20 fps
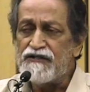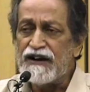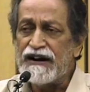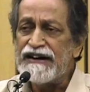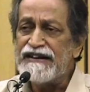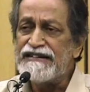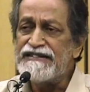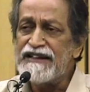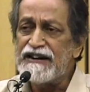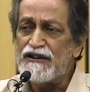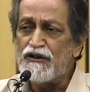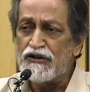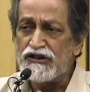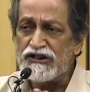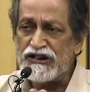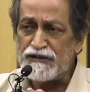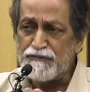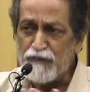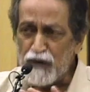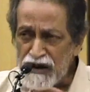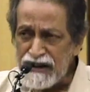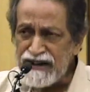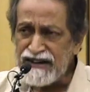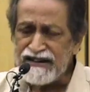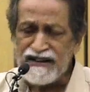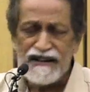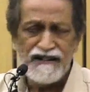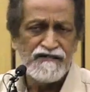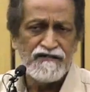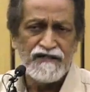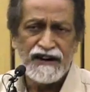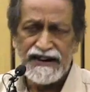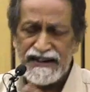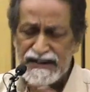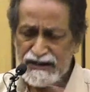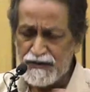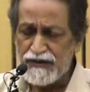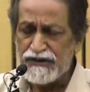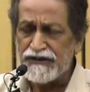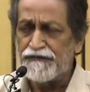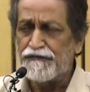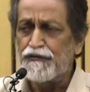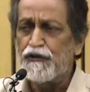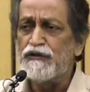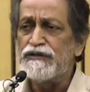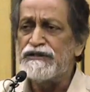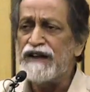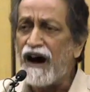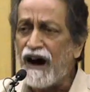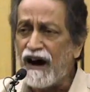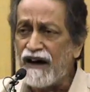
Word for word: rights are not just political rights which of course